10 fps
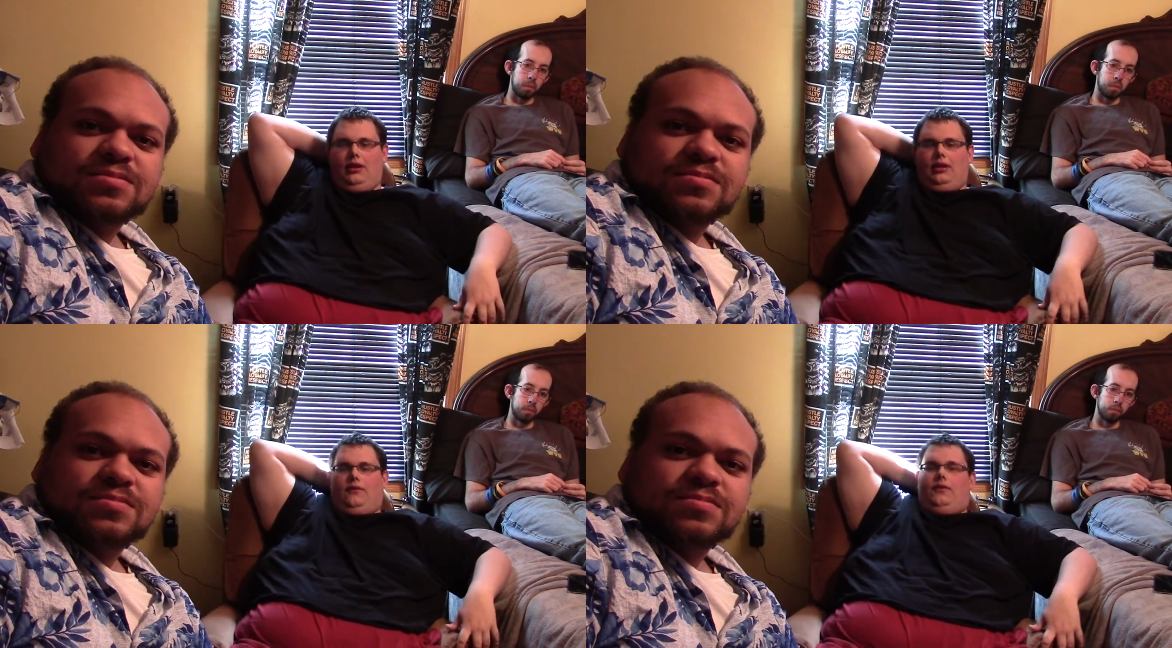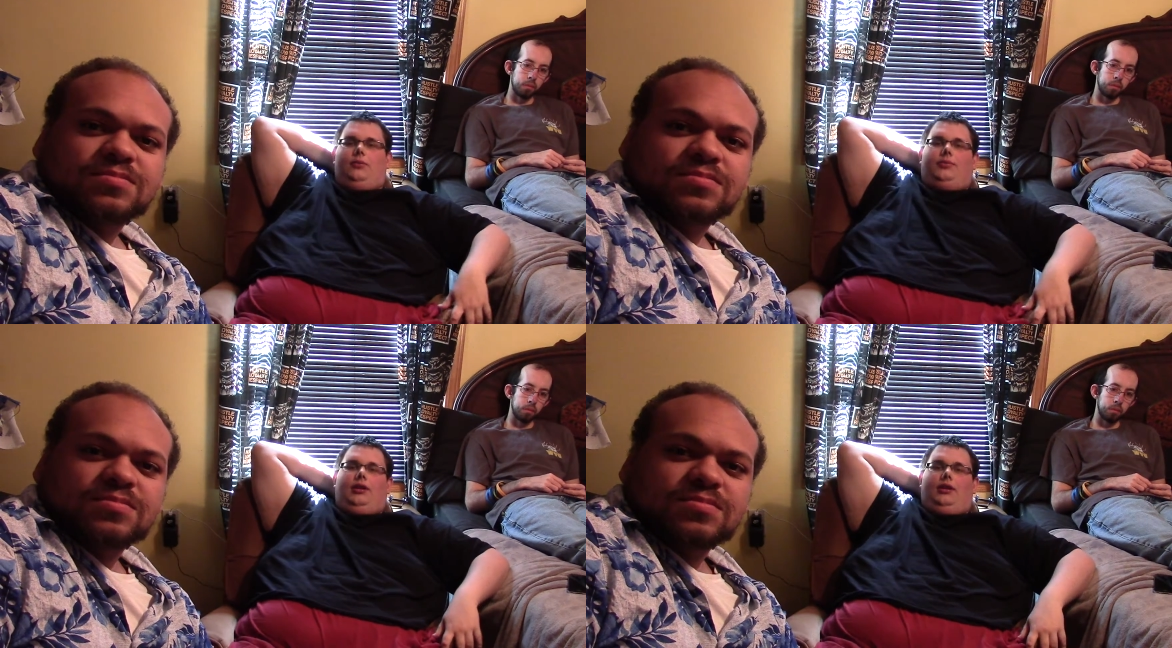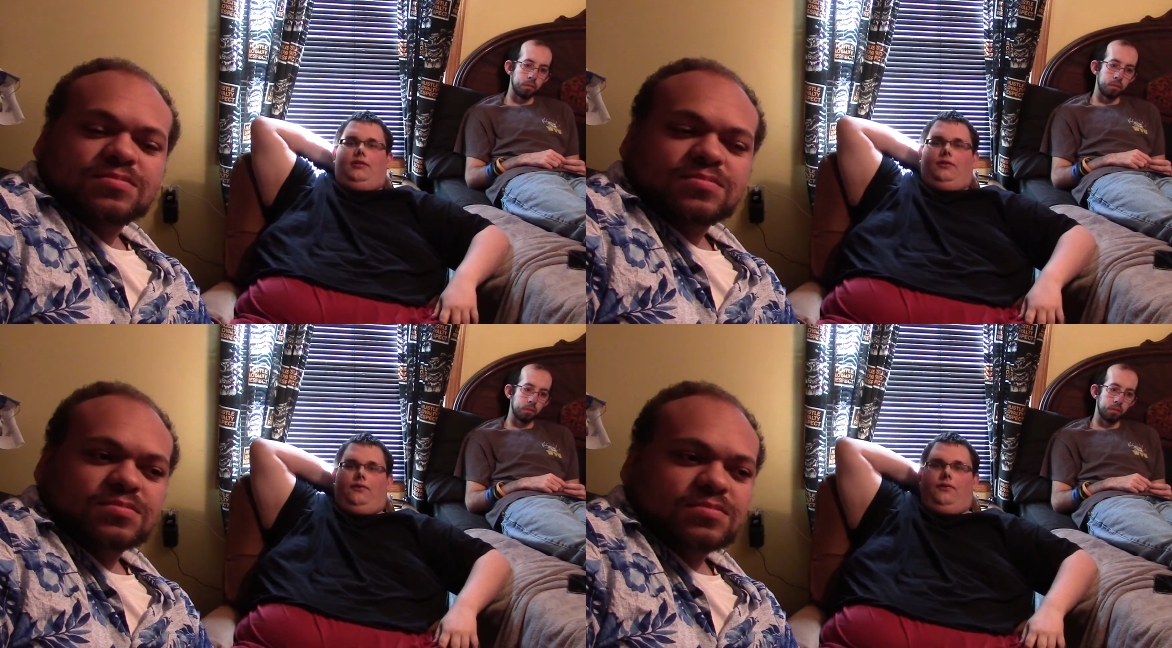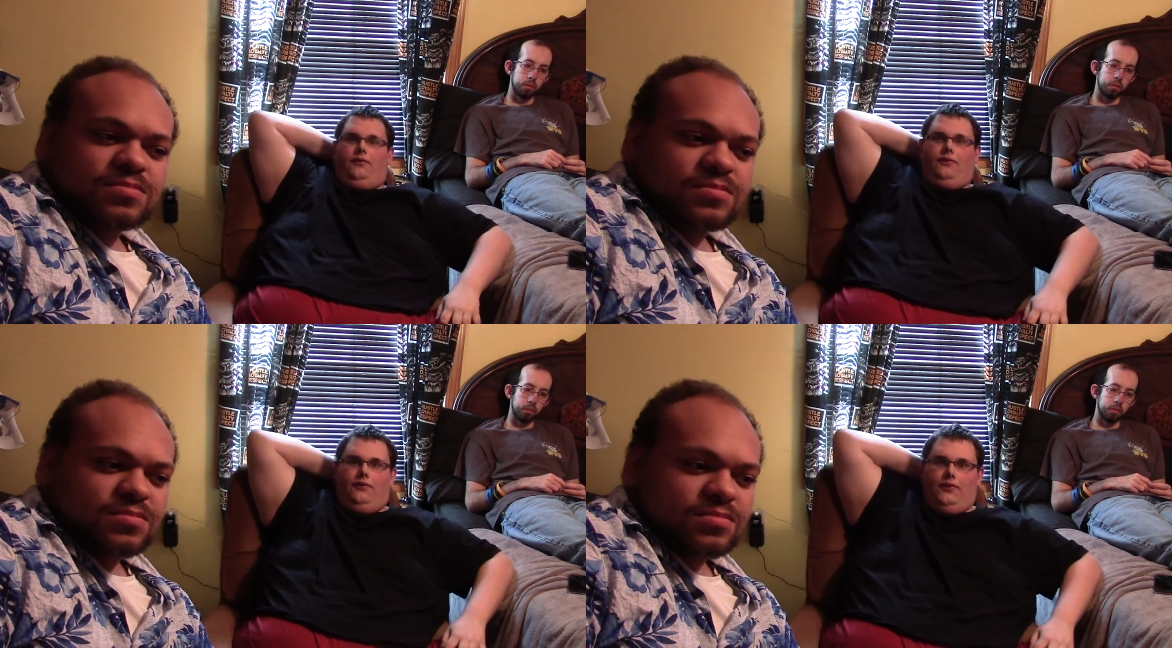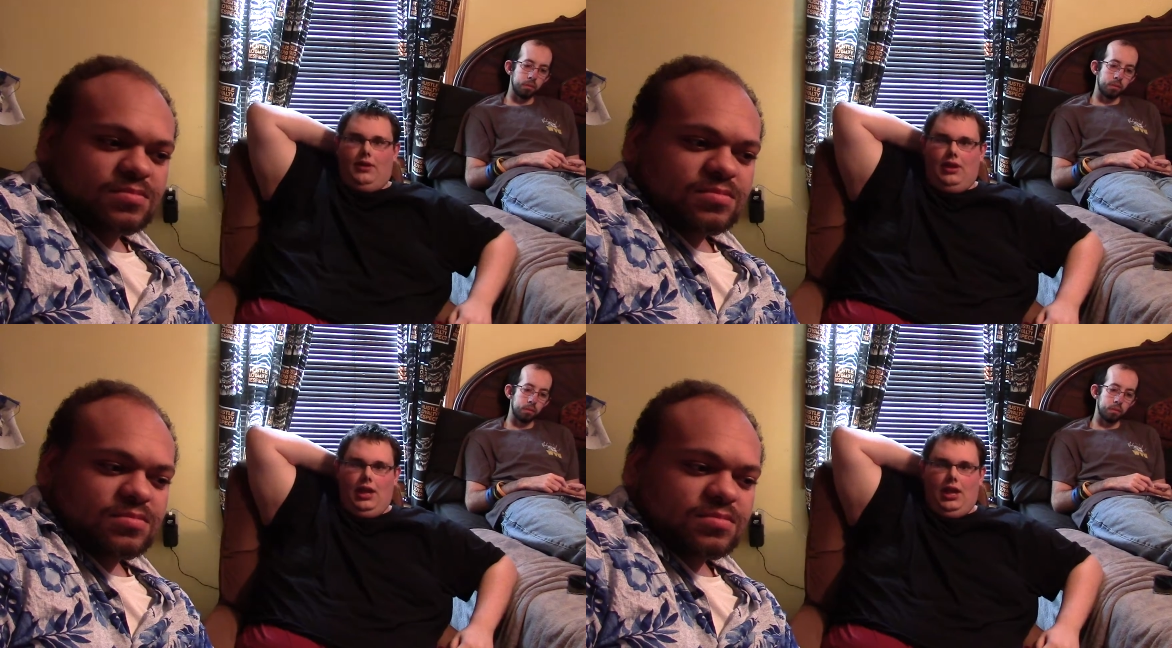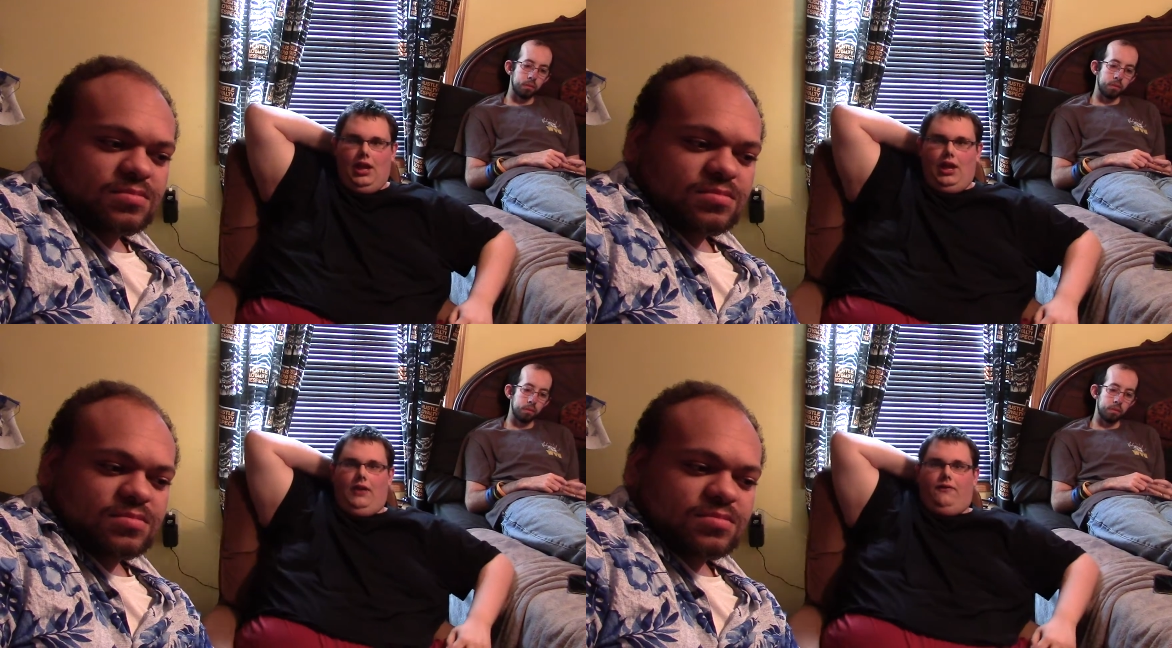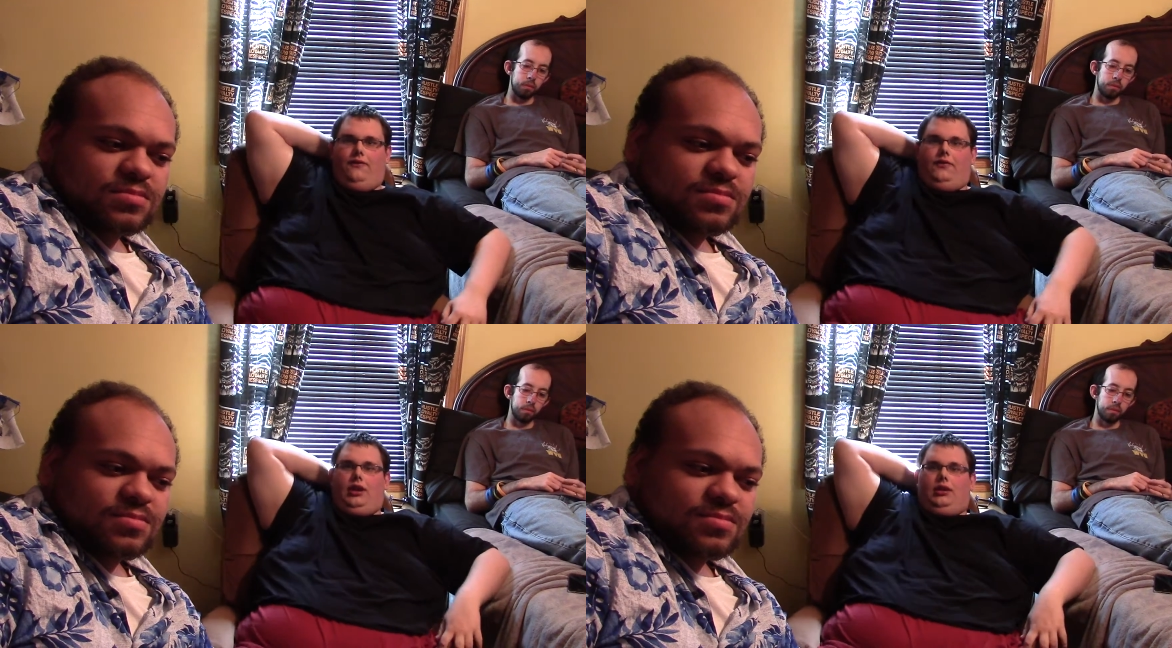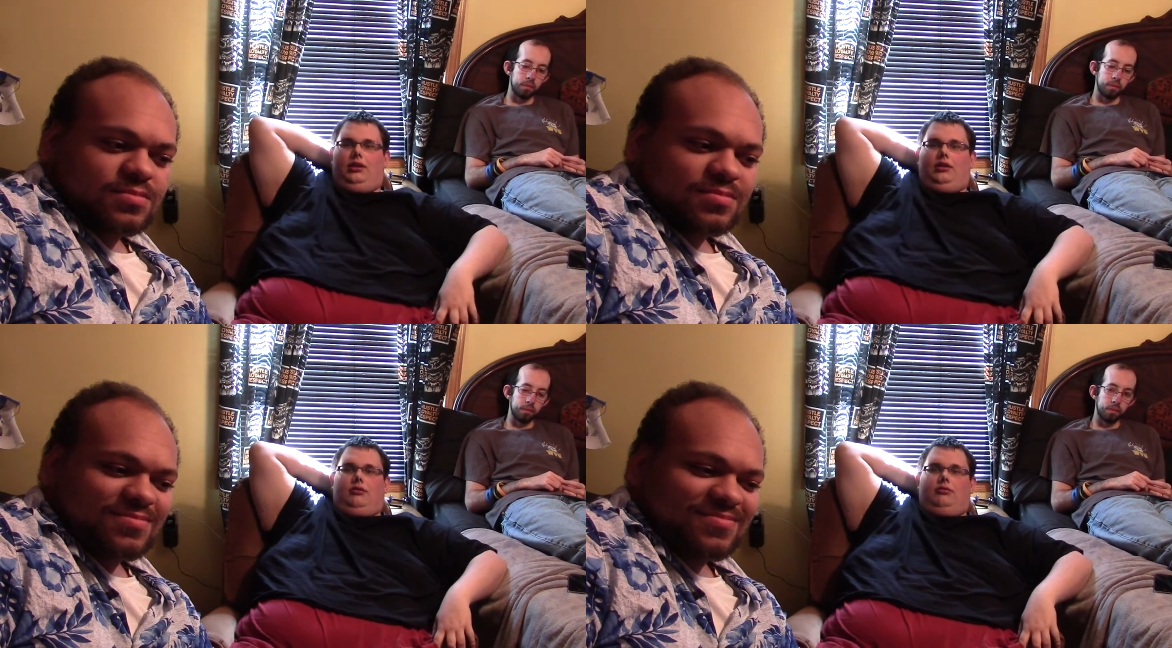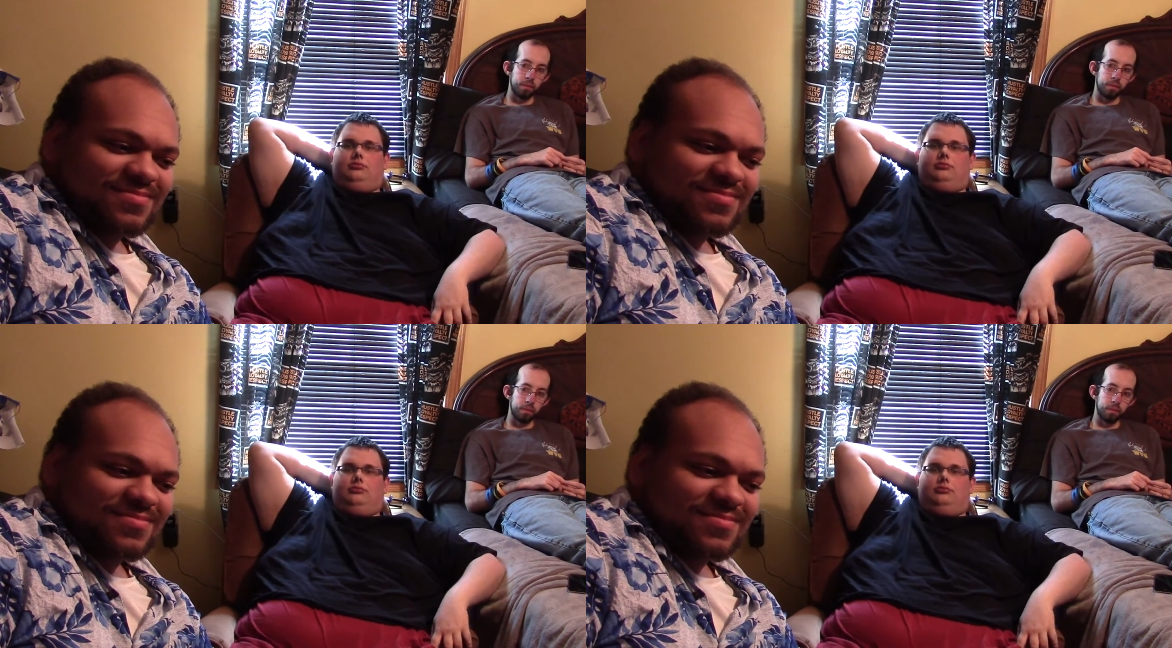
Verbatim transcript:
Speaker 1: The film stars... Uh, fuck you.